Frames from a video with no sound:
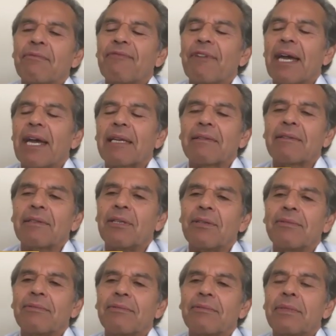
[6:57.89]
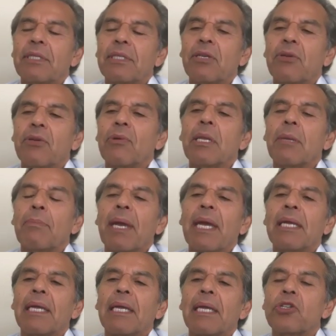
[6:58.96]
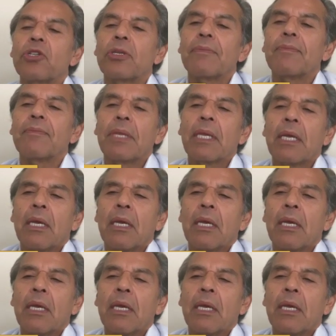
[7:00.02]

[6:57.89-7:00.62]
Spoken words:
In fact, you know, didn't really pay attention.